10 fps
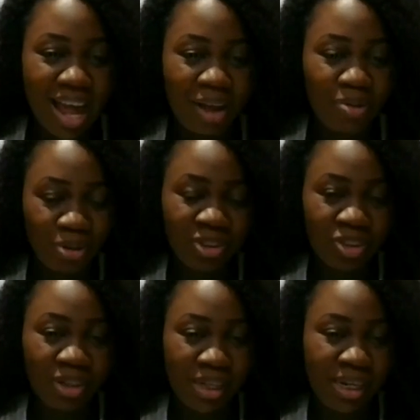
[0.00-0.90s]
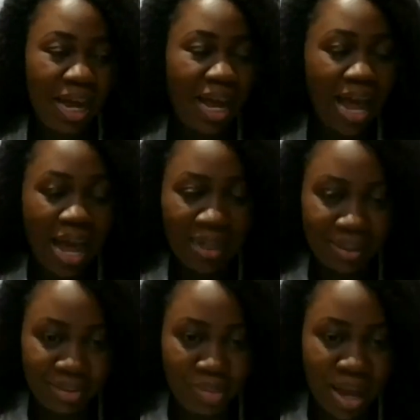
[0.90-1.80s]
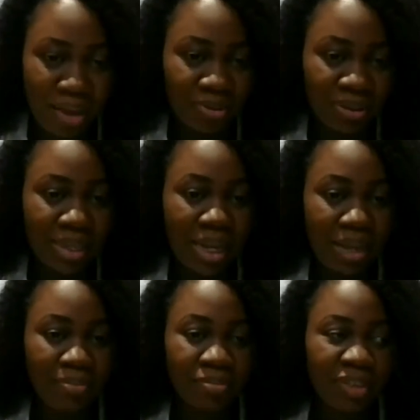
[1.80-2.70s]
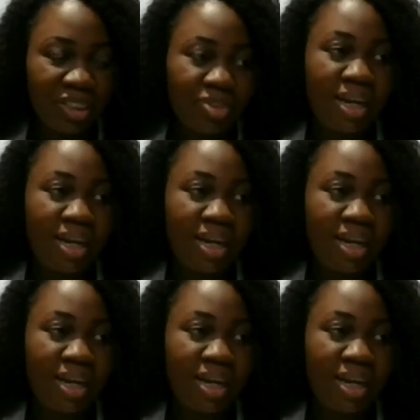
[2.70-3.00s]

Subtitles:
I could study at my own time. So I